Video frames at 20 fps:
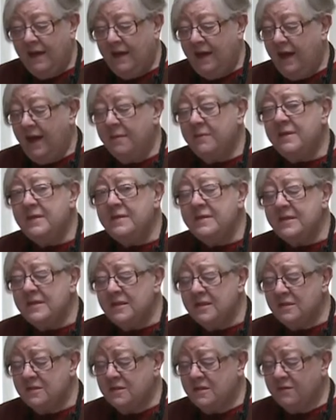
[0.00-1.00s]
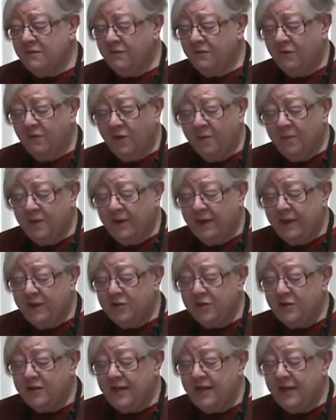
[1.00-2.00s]
Amundsen's formal
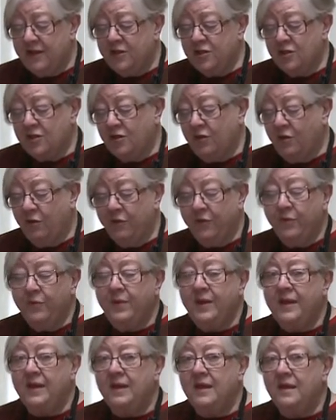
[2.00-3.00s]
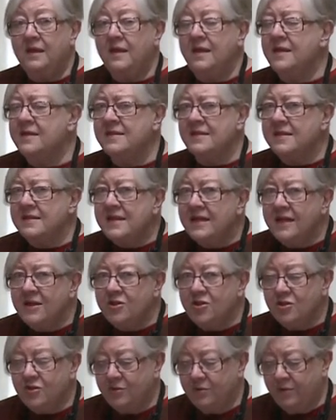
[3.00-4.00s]
education, although his
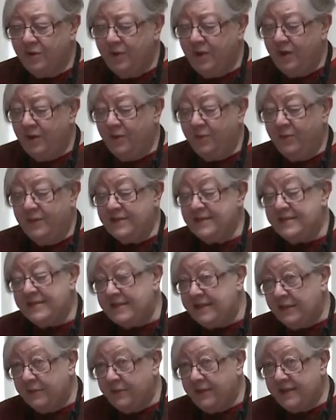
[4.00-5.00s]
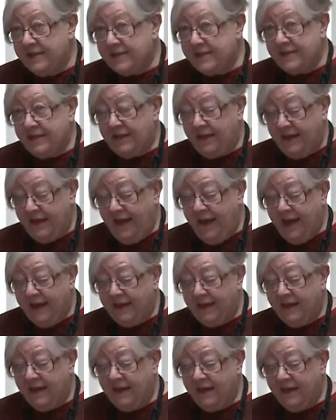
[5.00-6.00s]
attention was seriously
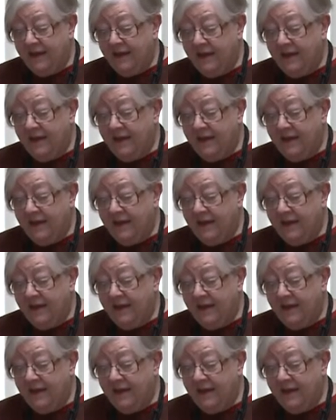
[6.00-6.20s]
lacking,